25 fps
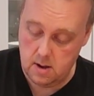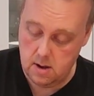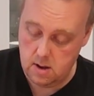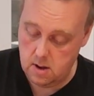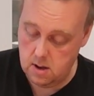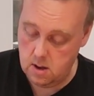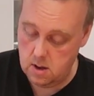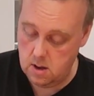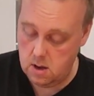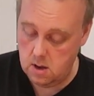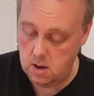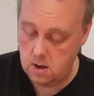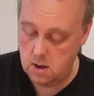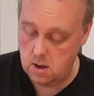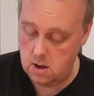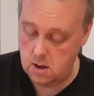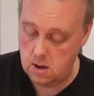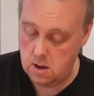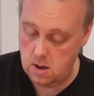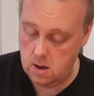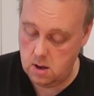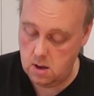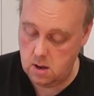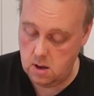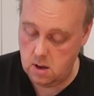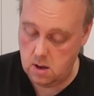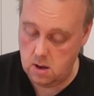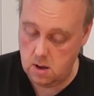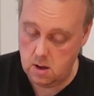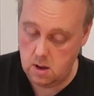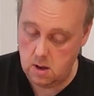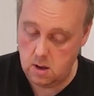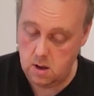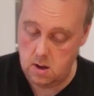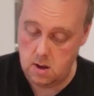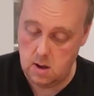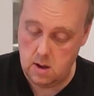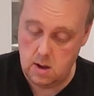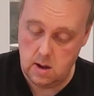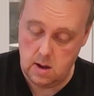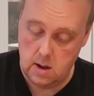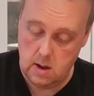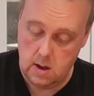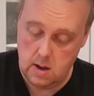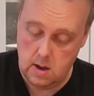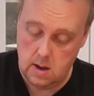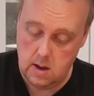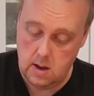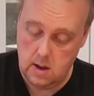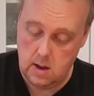
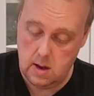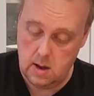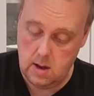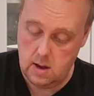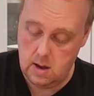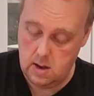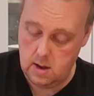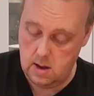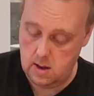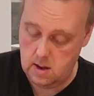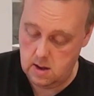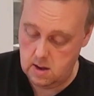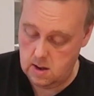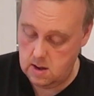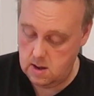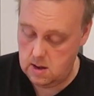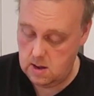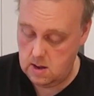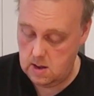No one is speaking in this clip.